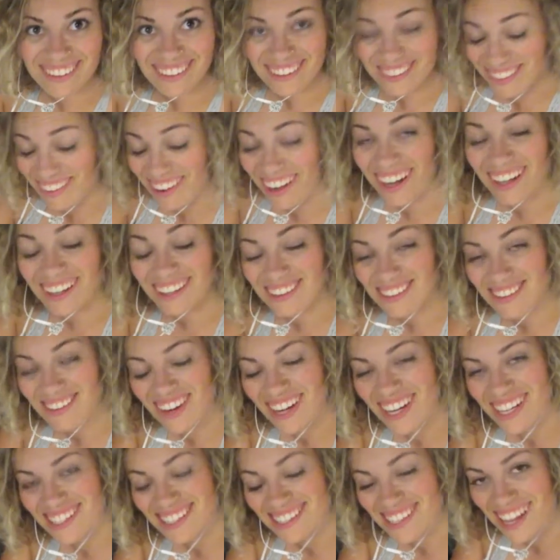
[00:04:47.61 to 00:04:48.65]
It's
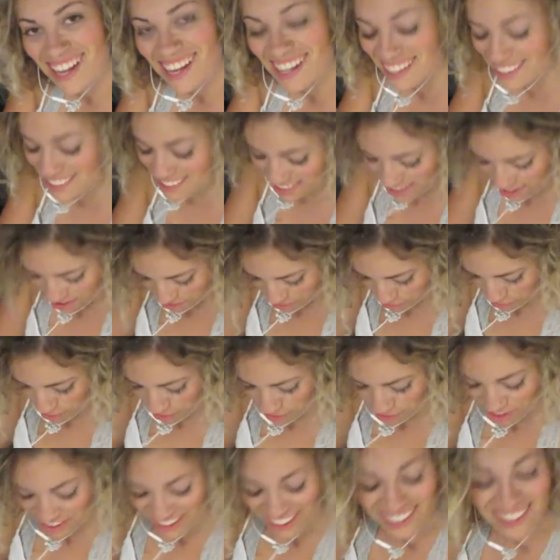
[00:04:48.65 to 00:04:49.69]
very exciting stuff
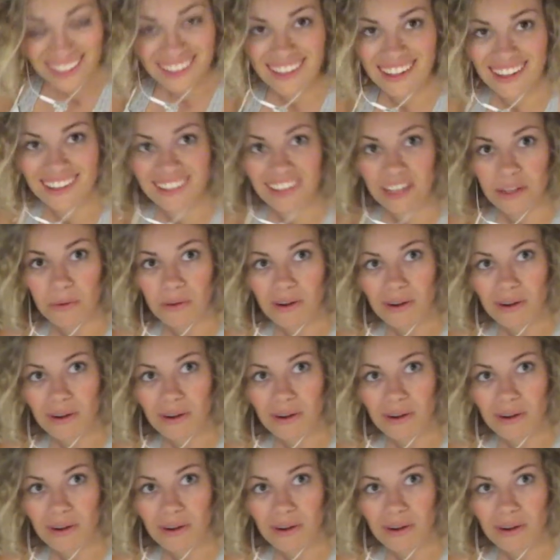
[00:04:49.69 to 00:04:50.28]
learning conducting